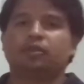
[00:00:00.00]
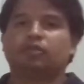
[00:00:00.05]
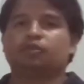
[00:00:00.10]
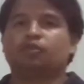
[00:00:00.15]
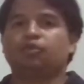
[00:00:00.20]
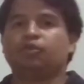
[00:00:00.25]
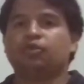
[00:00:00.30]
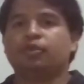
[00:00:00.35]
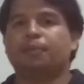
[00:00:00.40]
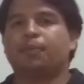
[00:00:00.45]

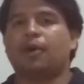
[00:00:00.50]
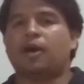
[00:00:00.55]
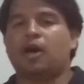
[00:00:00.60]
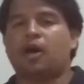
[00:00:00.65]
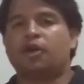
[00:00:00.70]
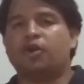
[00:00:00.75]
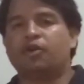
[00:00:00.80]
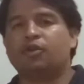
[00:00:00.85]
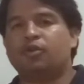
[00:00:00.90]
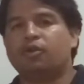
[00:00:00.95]
to the
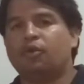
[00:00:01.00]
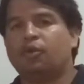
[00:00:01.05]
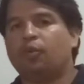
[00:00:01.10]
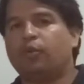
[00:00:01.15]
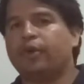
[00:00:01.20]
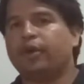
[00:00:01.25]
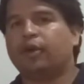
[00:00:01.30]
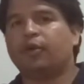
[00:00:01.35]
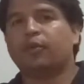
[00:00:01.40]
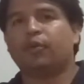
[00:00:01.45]
pattern
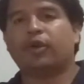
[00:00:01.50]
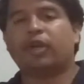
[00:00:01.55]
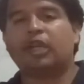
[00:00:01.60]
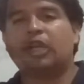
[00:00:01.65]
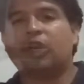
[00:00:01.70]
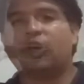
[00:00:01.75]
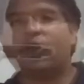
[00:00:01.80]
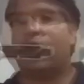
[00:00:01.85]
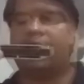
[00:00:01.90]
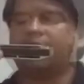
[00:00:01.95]
we already
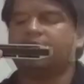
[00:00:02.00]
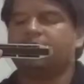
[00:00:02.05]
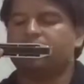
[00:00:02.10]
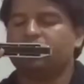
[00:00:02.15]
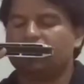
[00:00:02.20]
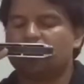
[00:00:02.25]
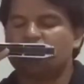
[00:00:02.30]
learned.